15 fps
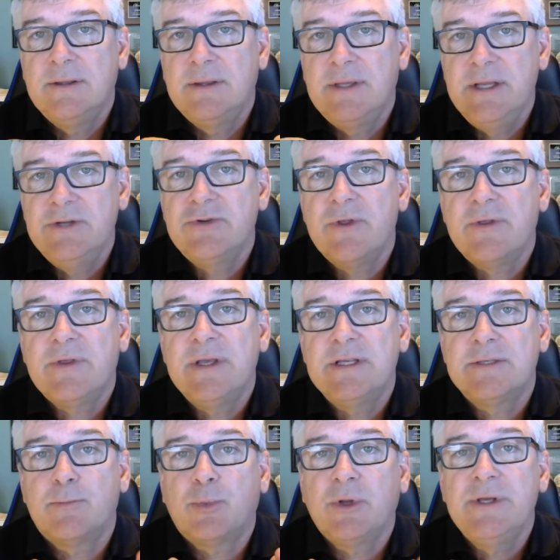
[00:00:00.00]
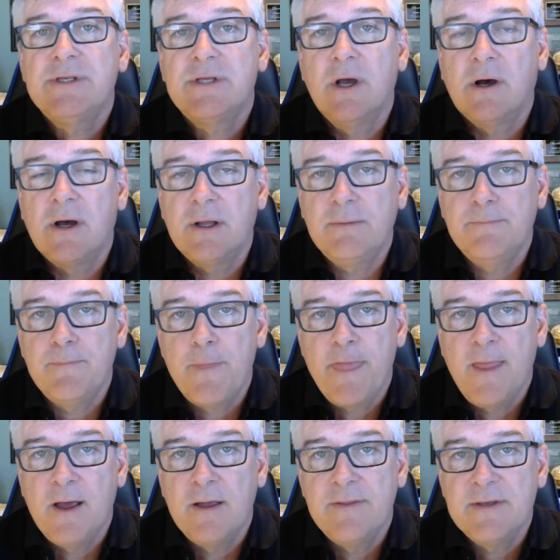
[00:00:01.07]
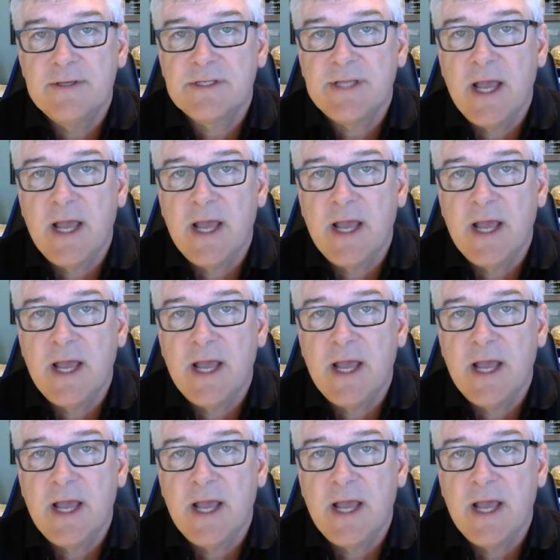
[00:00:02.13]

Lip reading: These are the things that please God. This